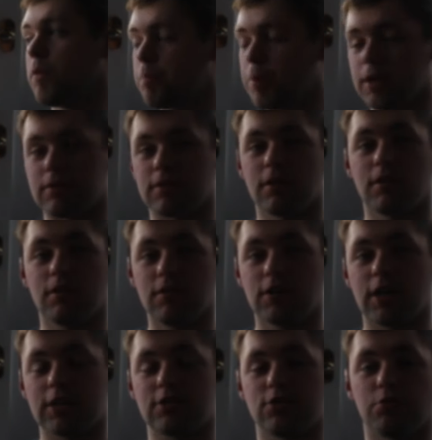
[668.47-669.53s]
But
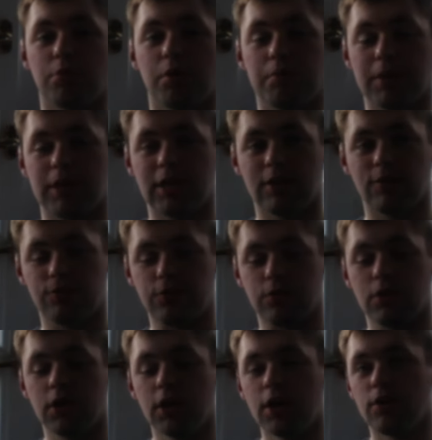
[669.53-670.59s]
that's not what we're here
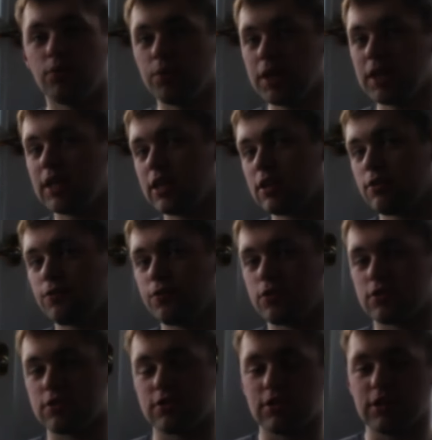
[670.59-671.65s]
for. We're here to
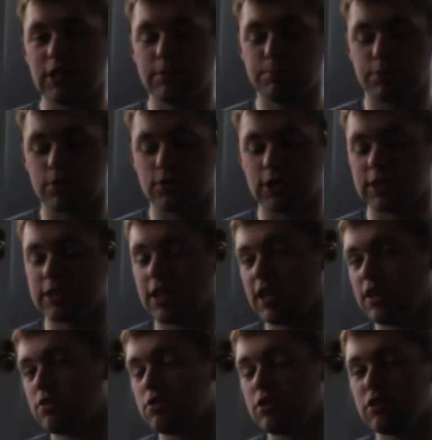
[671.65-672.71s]
focus on these projects
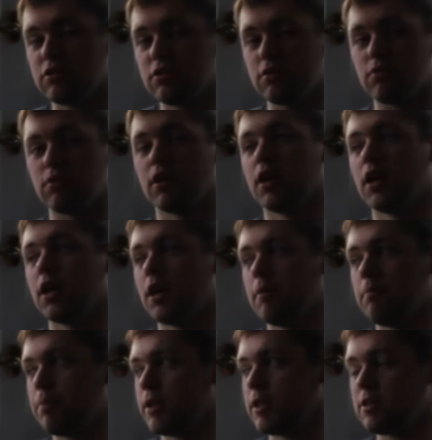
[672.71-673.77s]
I couldn't do.
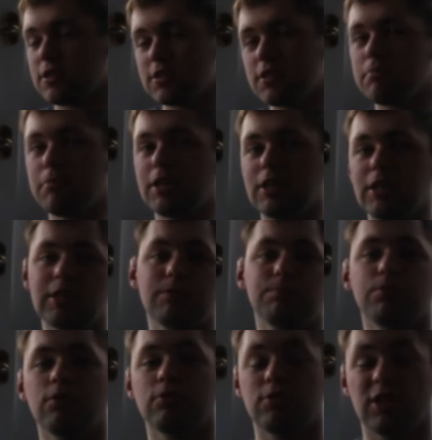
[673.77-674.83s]
But it doesn't mean these
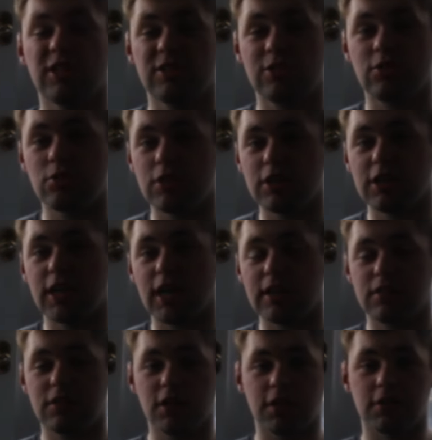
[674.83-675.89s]
projects couldn't
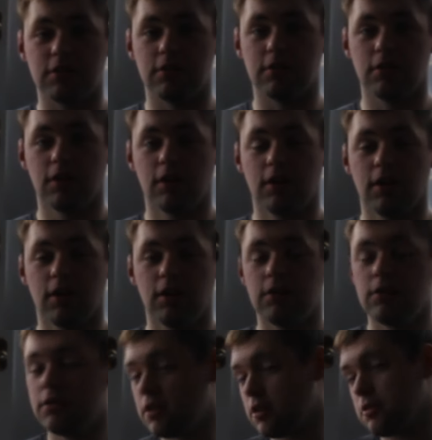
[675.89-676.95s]
get done.
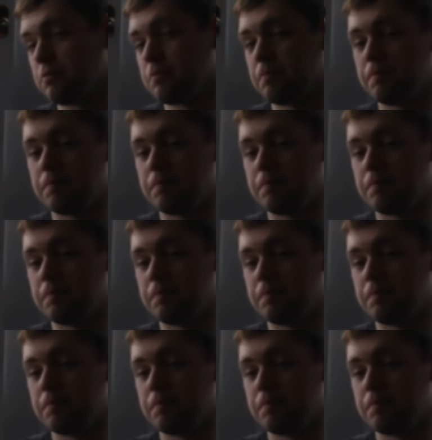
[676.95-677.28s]
No.